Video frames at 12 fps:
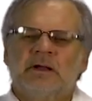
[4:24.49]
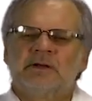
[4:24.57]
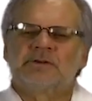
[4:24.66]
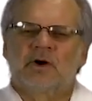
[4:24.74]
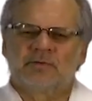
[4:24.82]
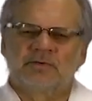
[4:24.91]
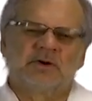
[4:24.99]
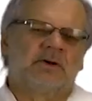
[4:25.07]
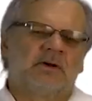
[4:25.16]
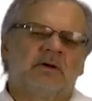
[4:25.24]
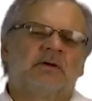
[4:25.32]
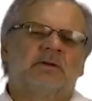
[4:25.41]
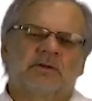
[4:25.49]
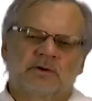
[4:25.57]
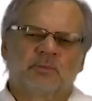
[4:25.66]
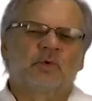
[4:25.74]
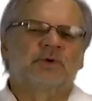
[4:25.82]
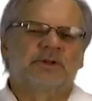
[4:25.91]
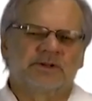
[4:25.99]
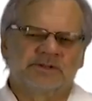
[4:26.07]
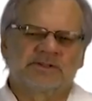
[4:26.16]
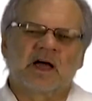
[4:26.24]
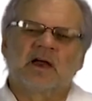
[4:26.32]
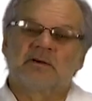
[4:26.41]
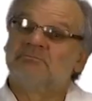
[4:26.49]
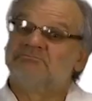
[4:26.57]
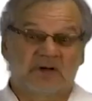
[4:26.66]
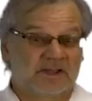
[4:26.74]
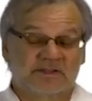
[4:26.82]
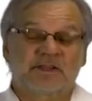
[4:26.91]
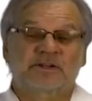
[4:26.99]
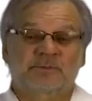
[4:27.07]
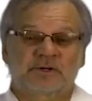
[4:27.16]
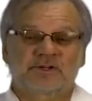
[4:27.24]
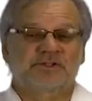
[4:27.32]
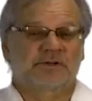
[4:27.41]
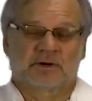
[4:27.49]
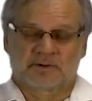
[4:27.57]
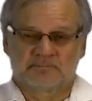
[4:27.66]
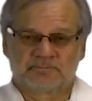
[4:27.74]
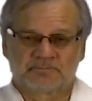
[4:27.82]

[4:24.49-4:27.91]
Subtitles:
So often the reporting is done by the tax practitioner